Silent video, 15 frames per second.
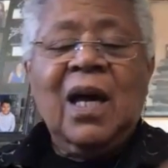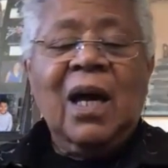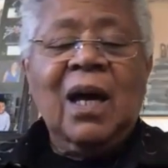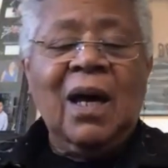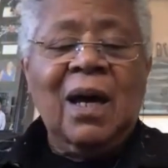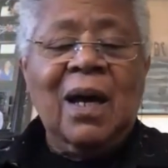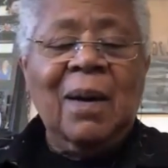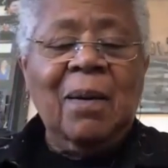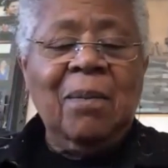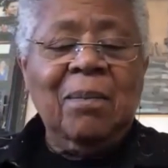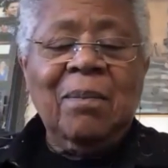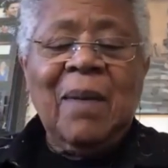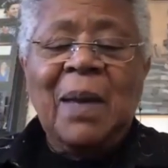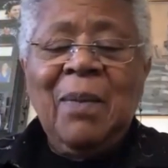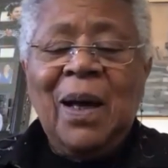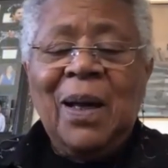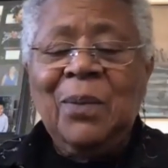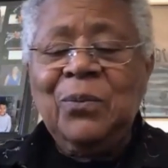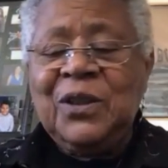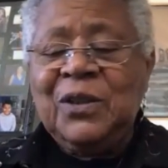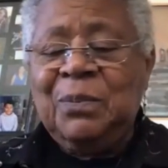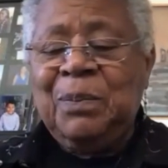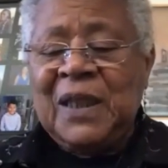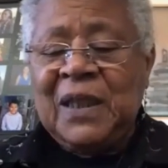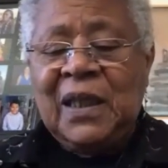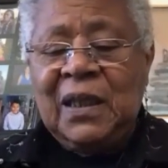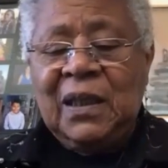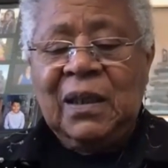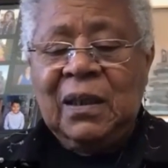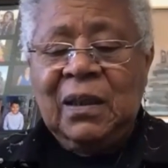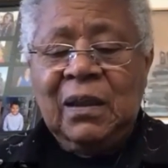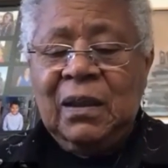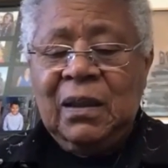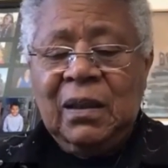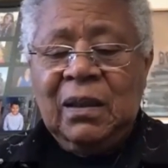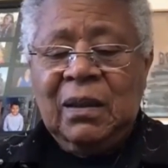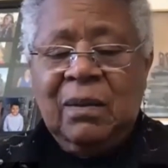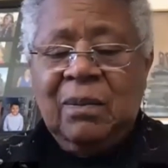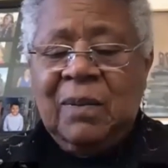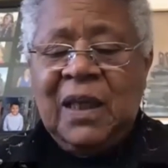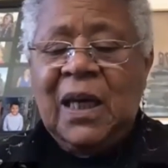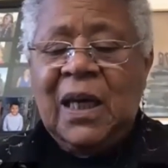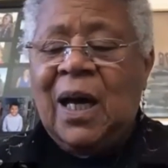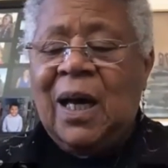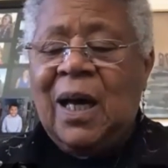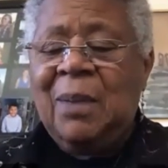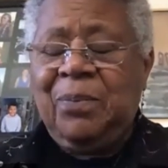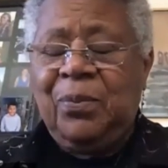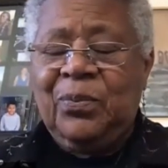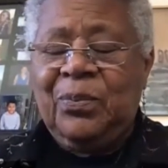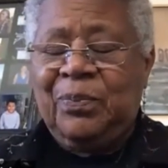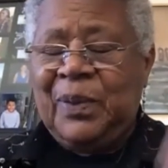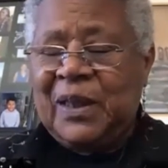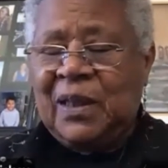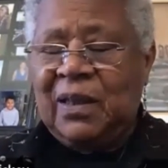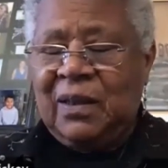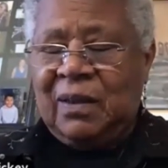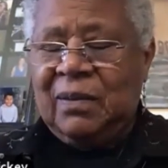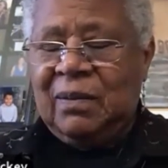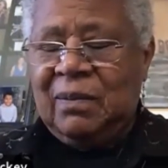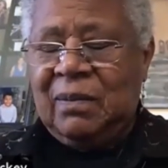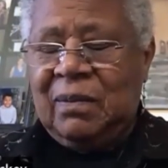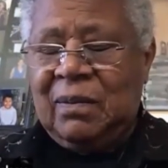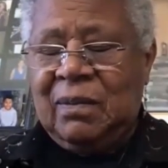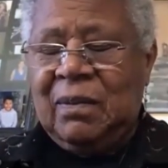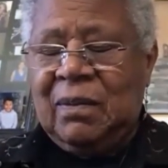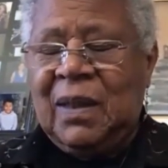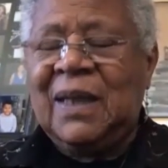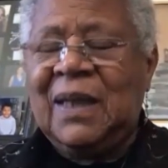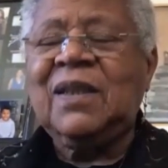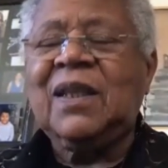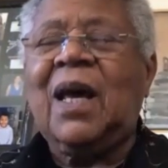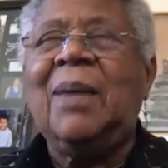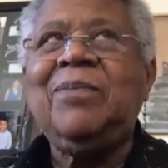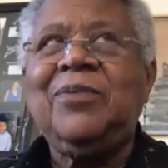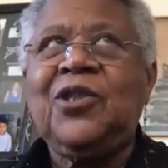Uh, my mom was picking me up, picking us up.